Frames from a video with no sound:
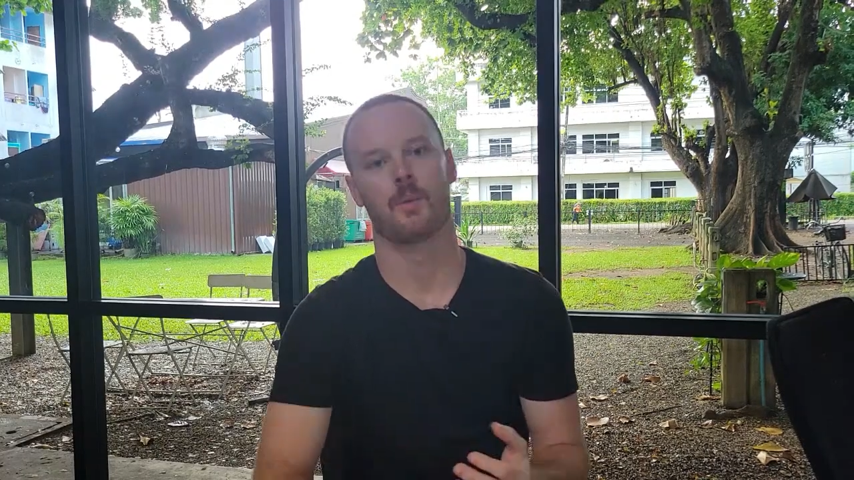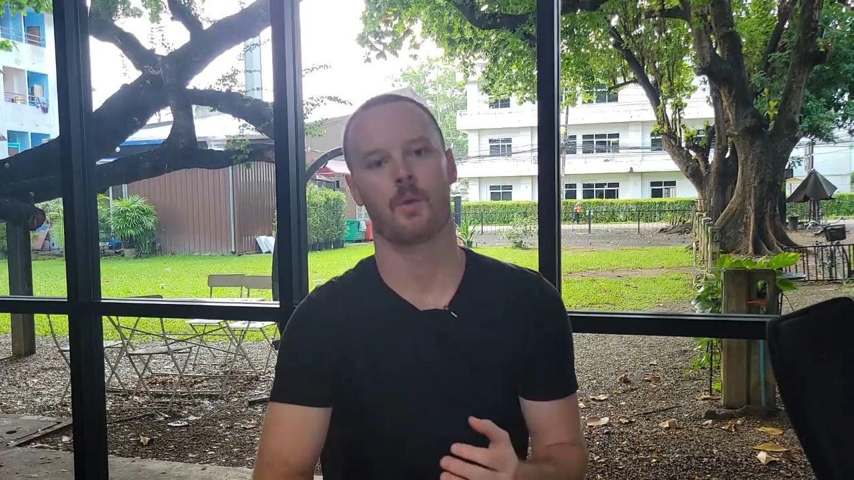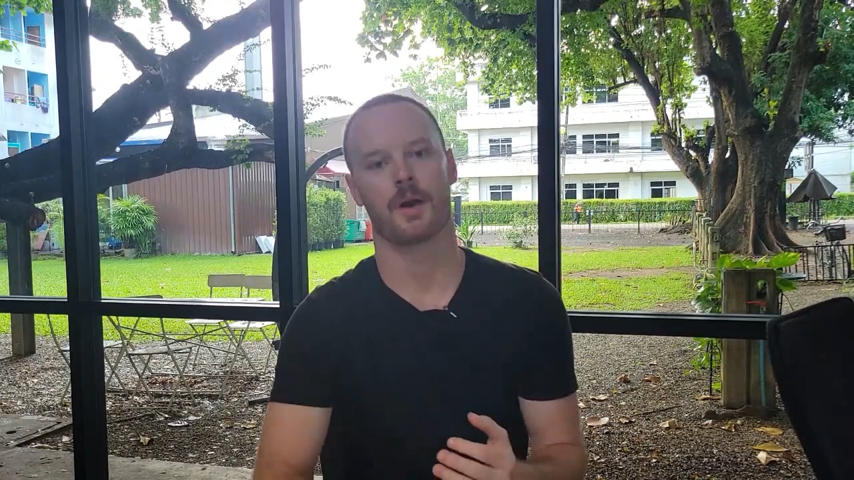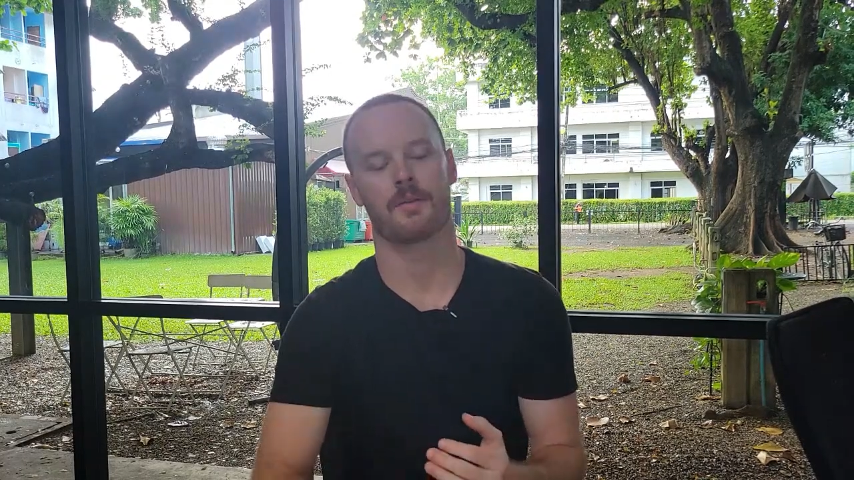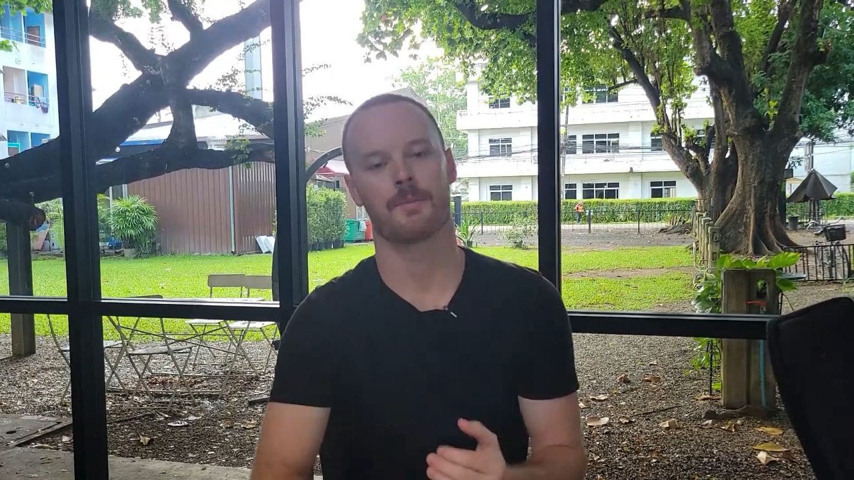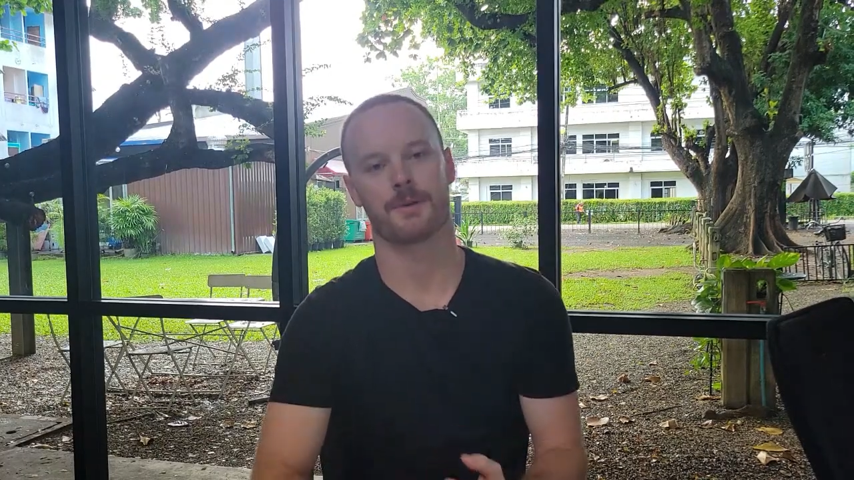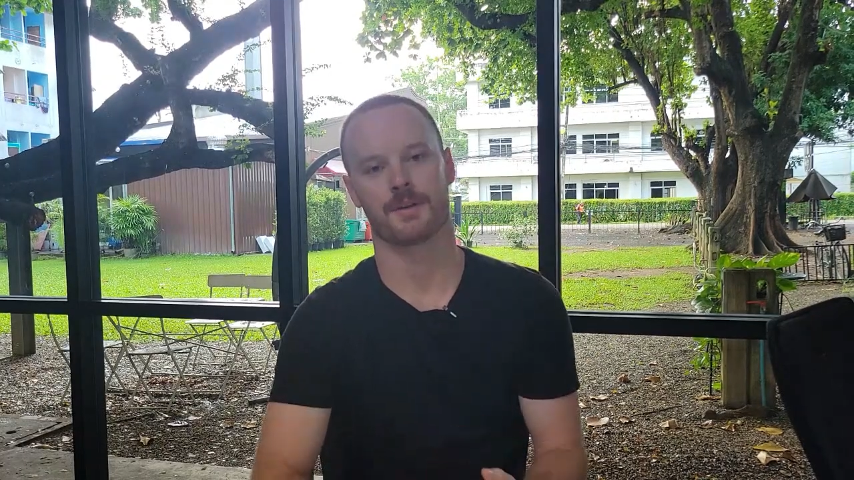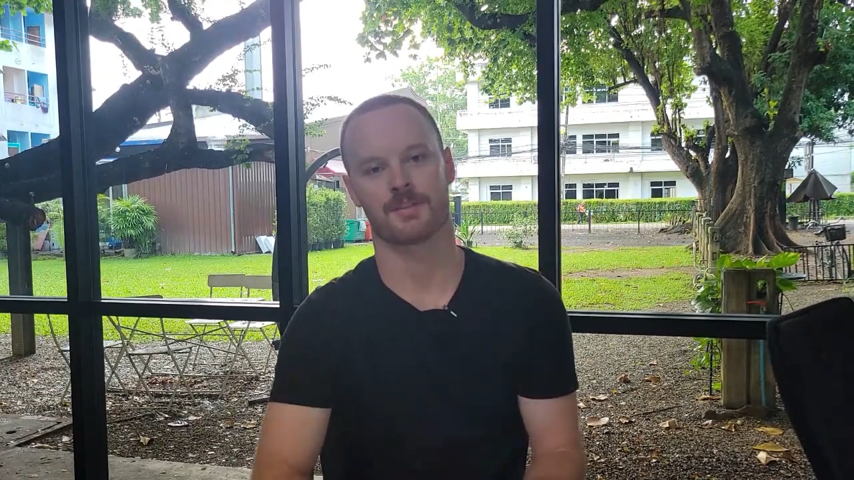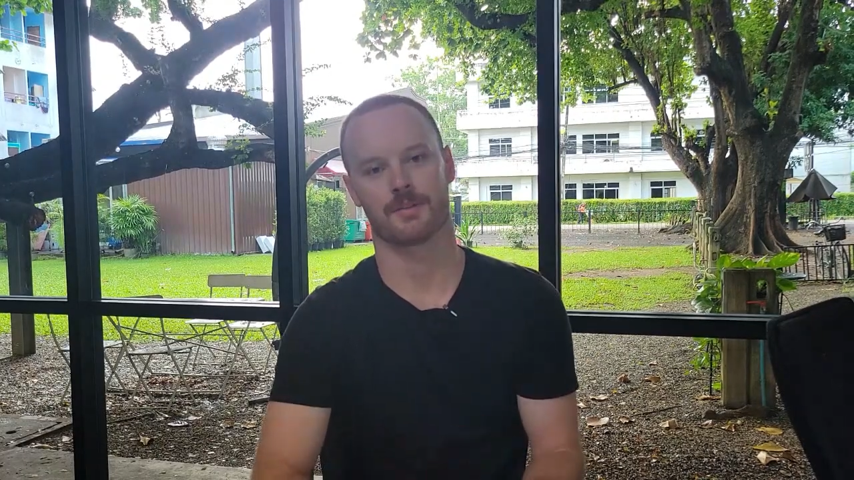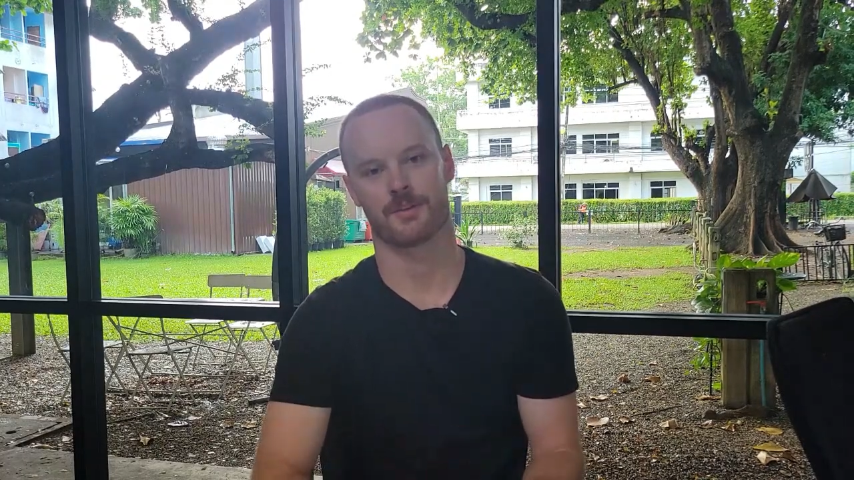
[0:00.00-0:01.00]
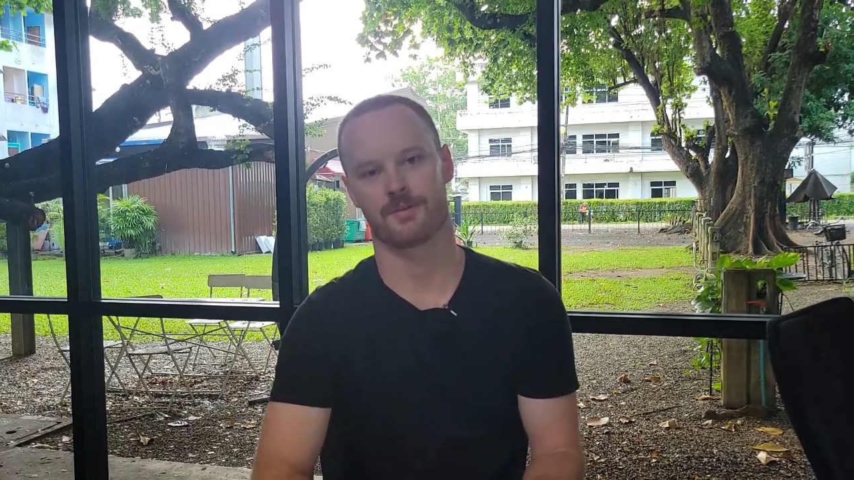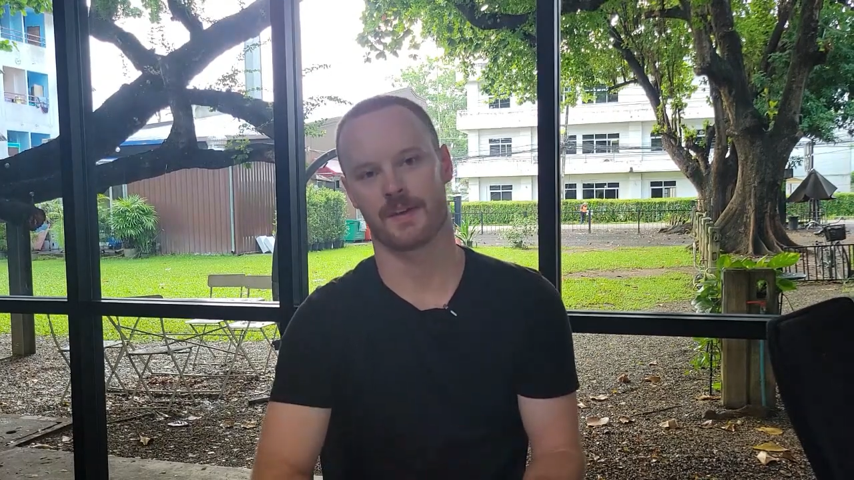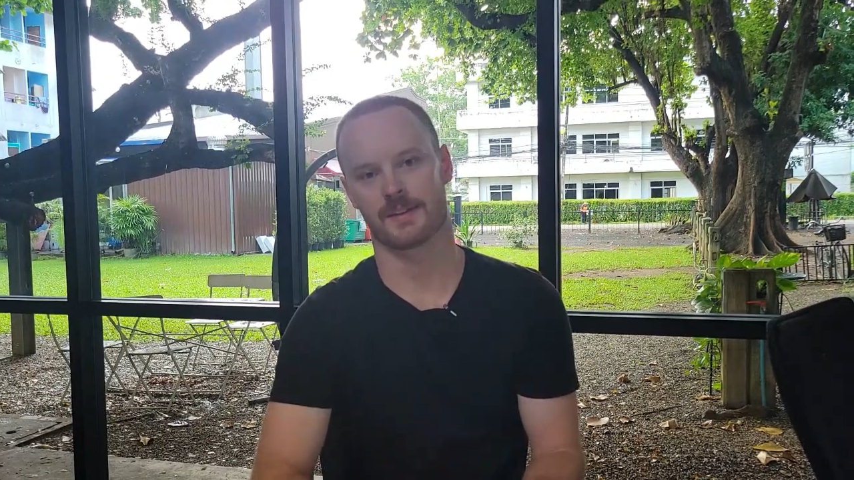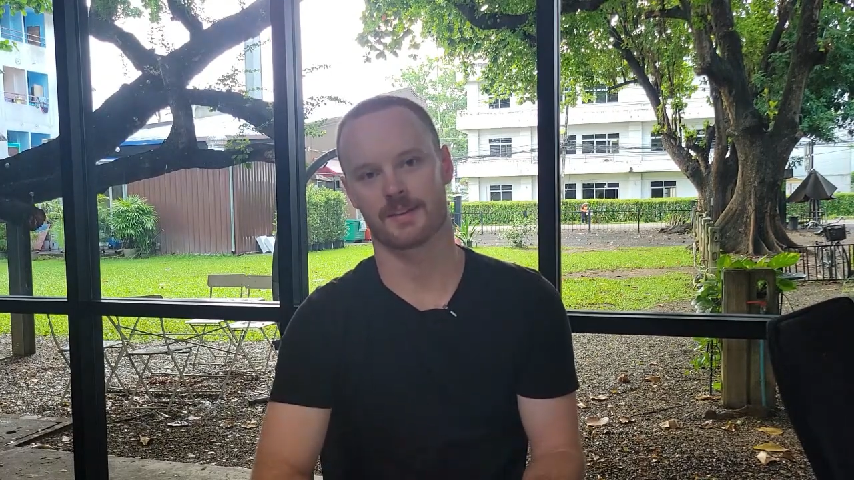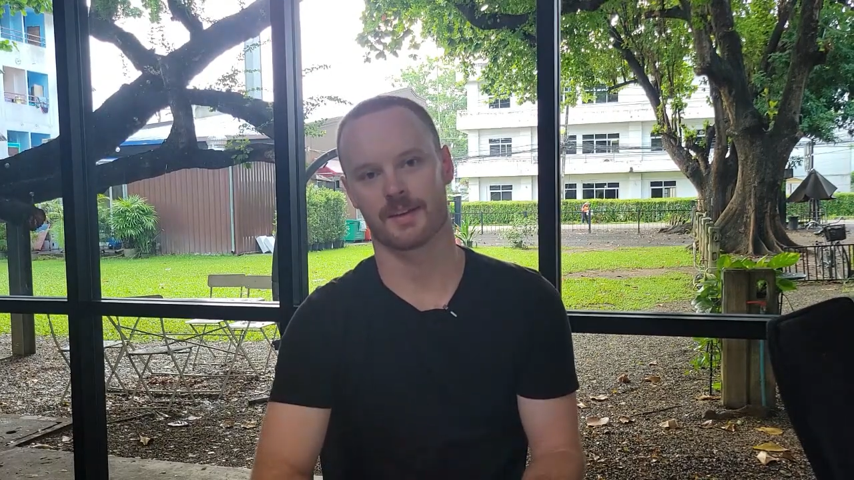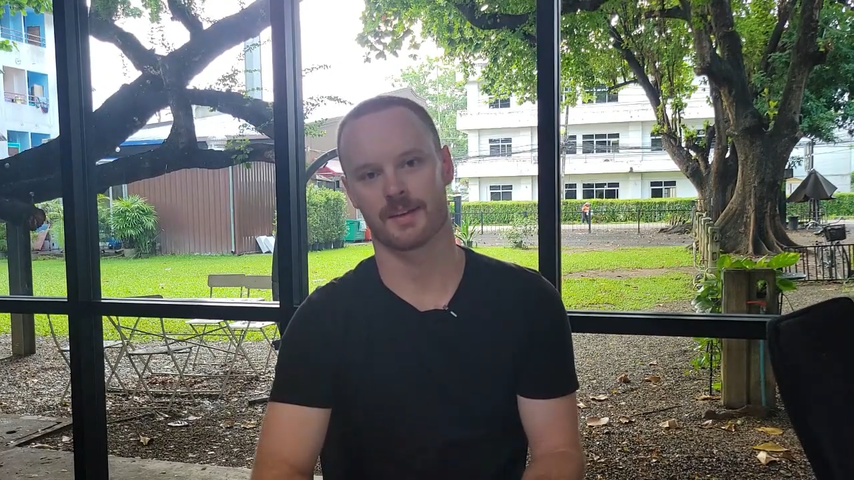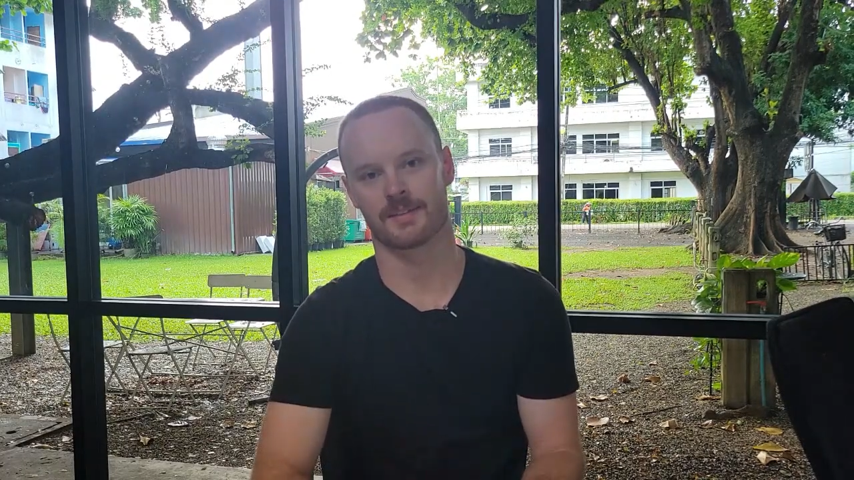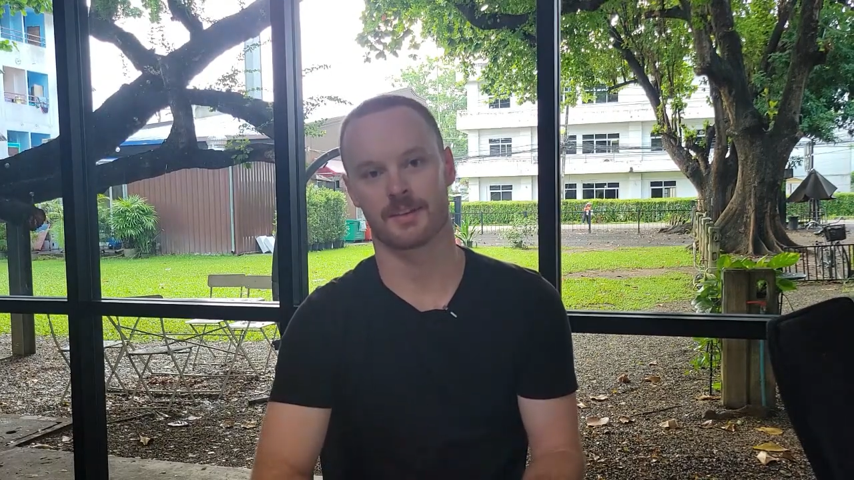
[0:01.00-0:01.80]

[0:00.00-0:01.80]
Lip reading: One of the beauties of this visa is